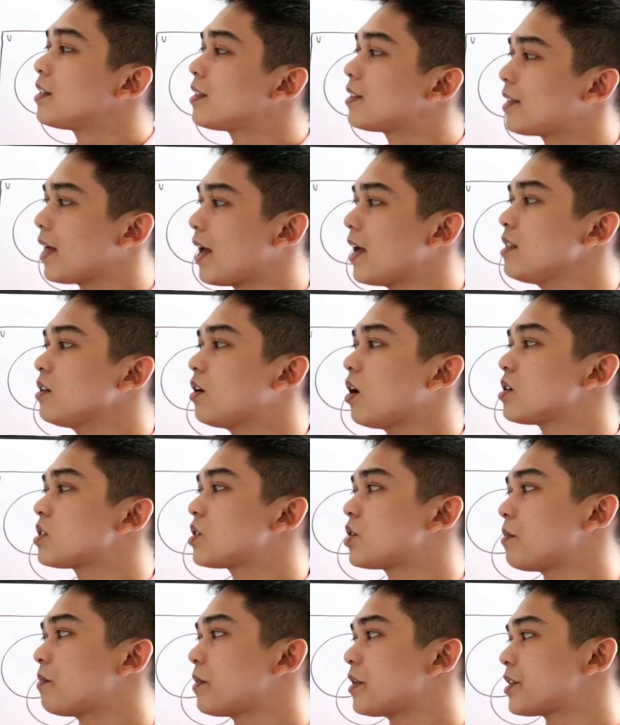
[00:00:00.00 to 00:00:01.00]
10
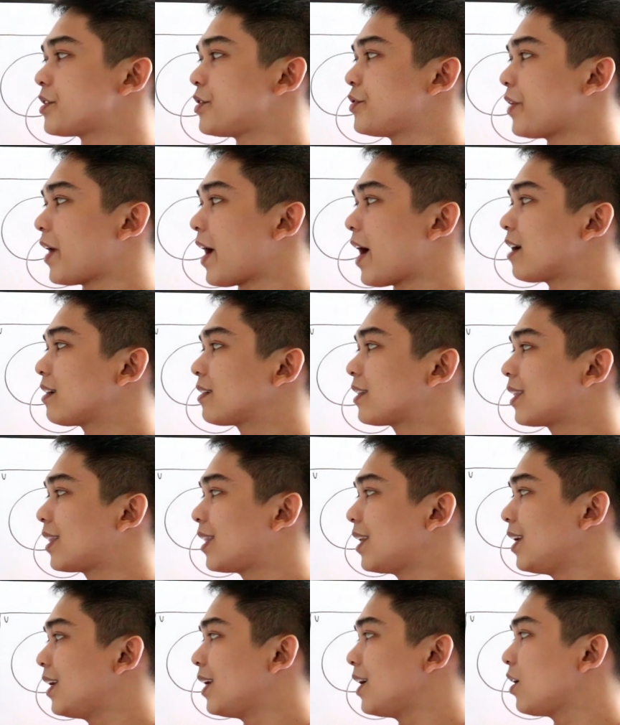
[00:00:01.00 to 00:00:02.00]
customers drank
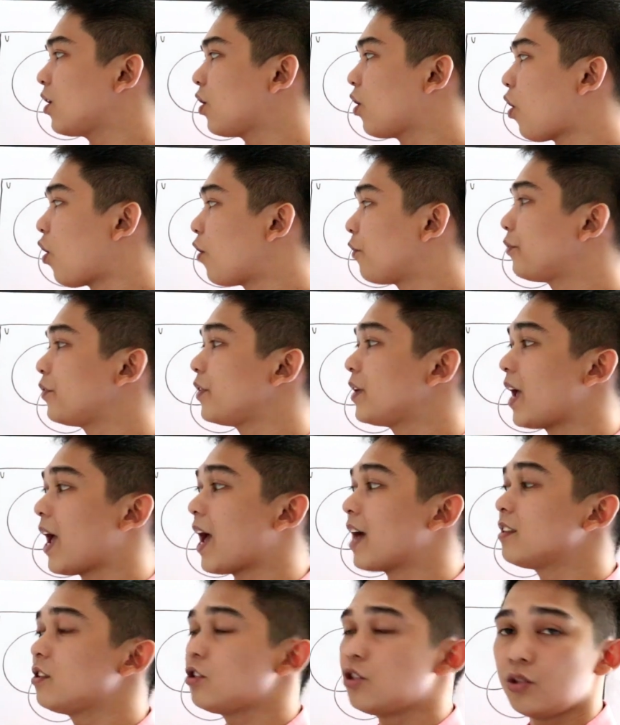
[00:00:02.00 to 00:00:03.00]
tea, coffee,
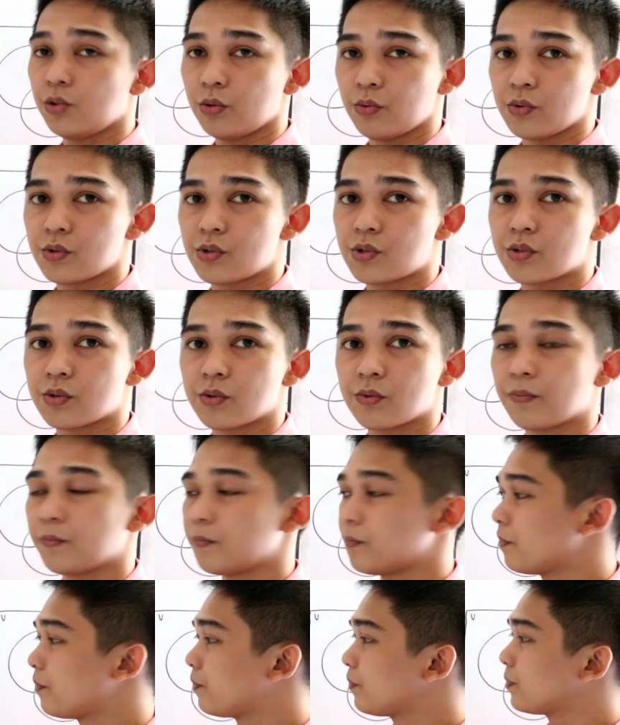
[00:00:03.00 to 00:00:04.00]
and juice.
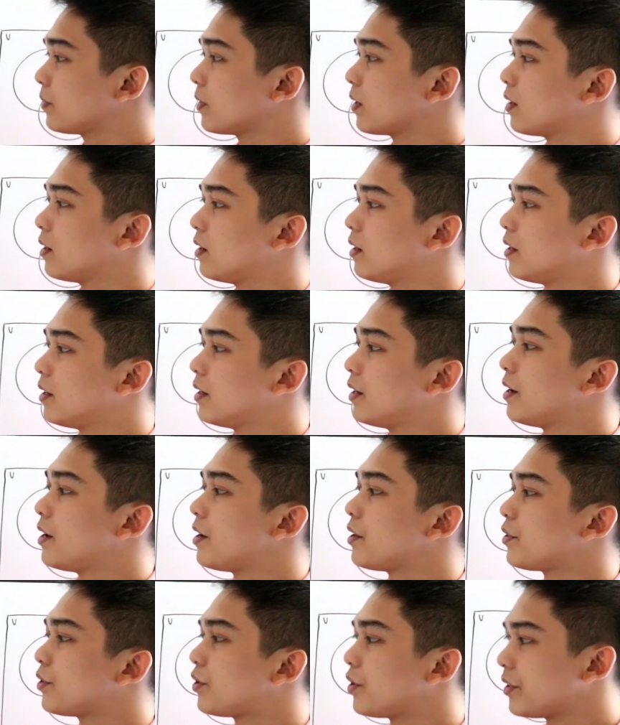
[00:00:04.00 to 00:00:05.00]

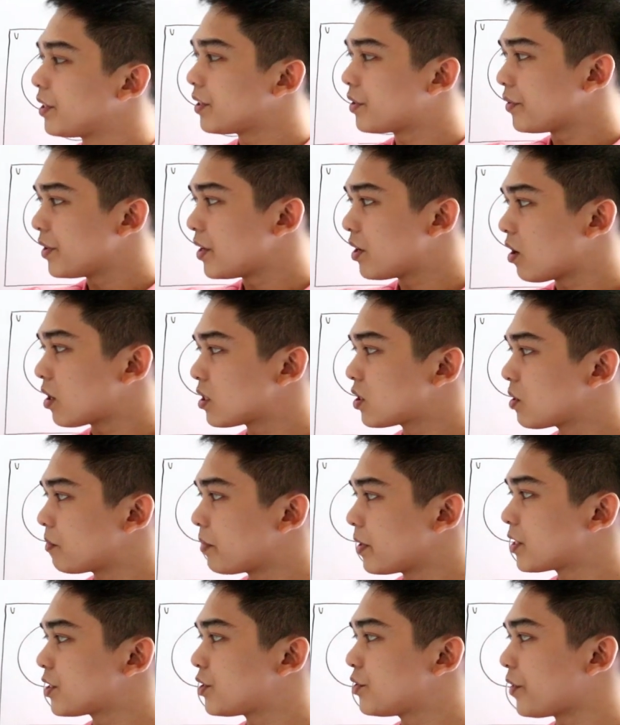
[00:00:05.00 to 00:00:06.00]
33
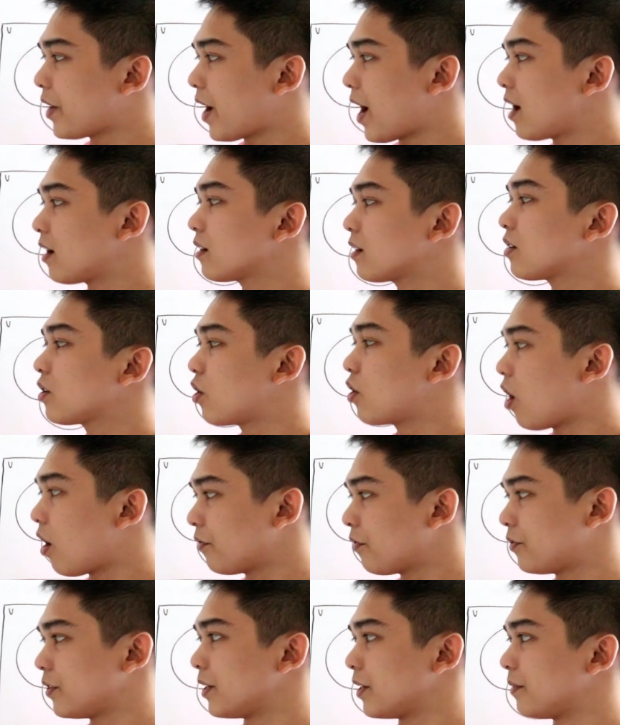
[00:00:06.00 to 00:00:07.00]
customers drank
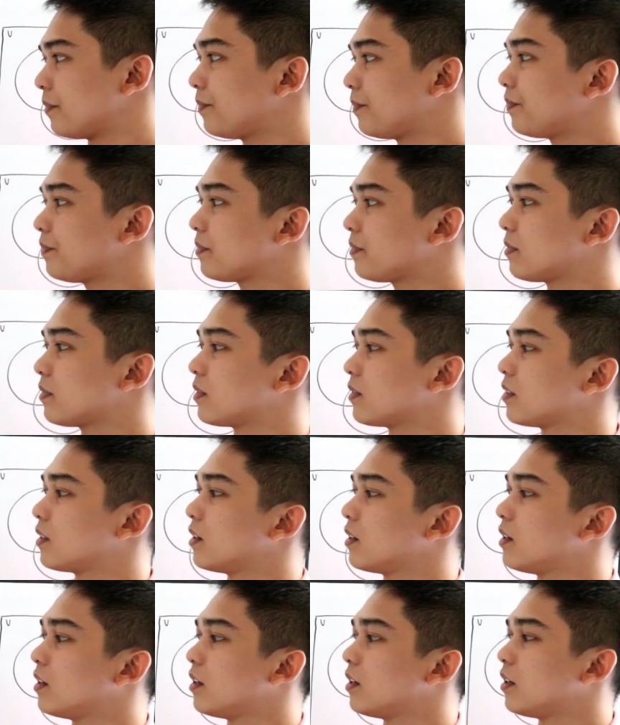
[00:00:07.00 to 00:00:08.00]
coffee.
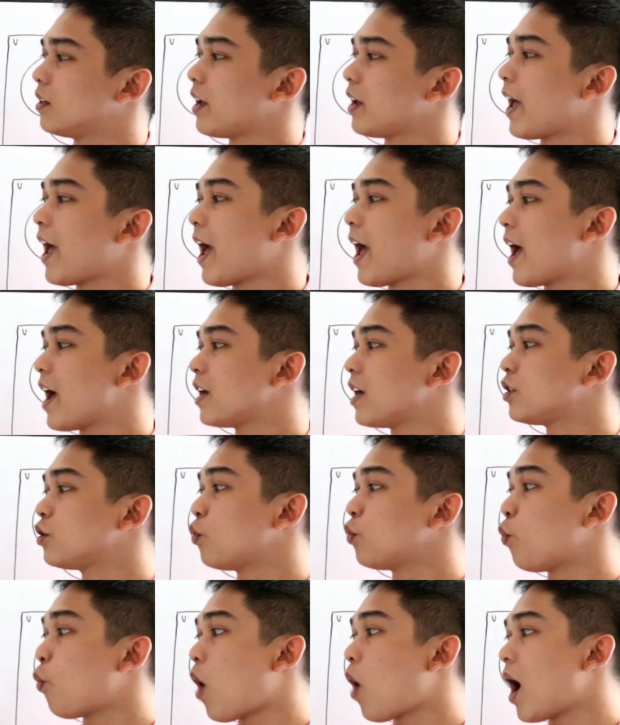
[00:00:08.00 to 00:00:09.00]
And
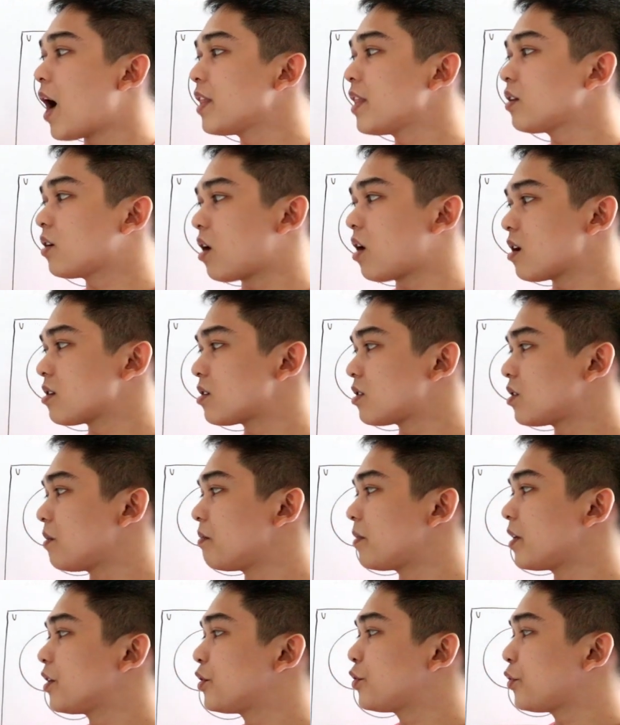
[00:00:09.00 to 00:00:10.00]
1
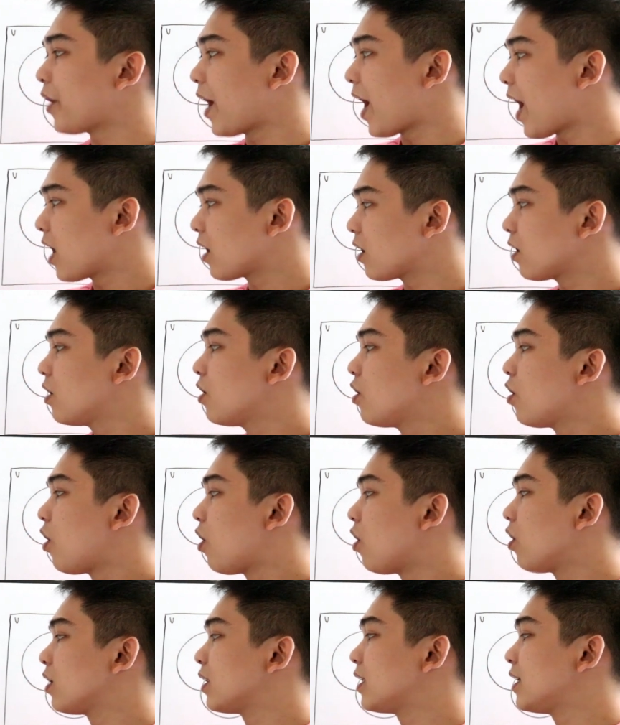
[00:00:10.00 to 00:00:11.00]
customer drank
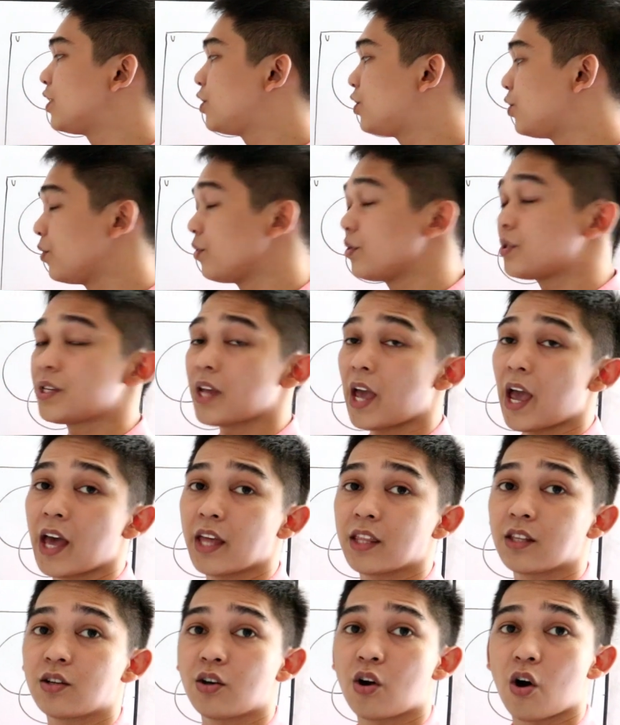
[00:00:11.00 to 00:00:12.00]
only juice
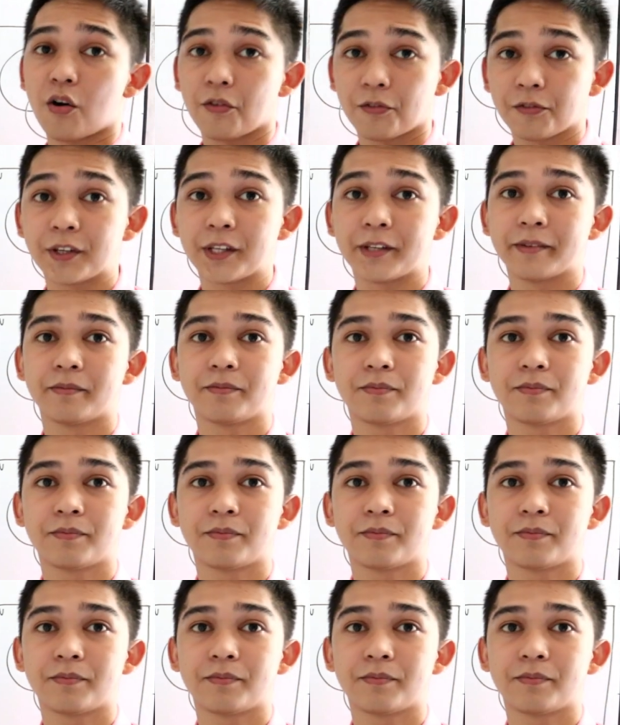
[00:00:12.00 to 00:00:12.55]
and coffee.